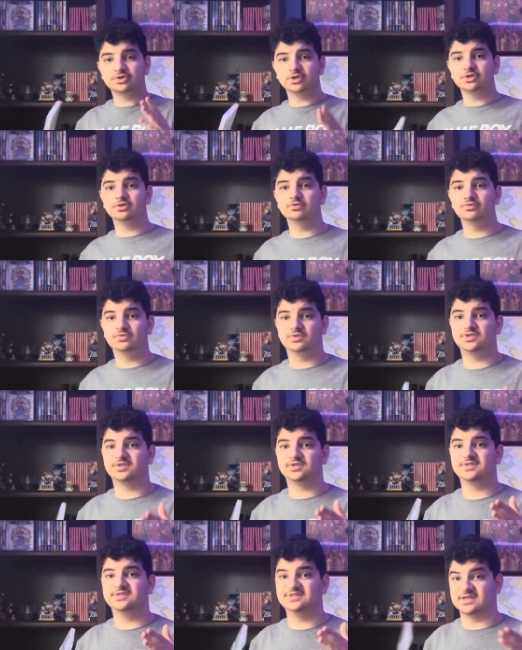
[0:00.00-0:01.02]
to do
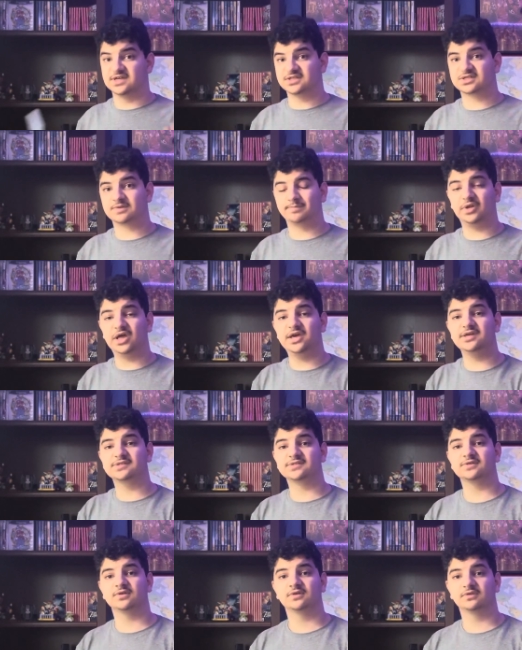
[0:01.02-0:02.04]
disc
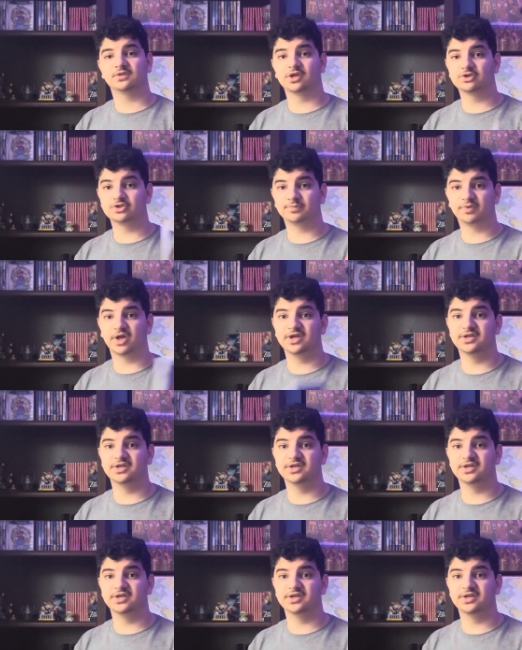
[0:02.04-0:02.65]
plays. They used to play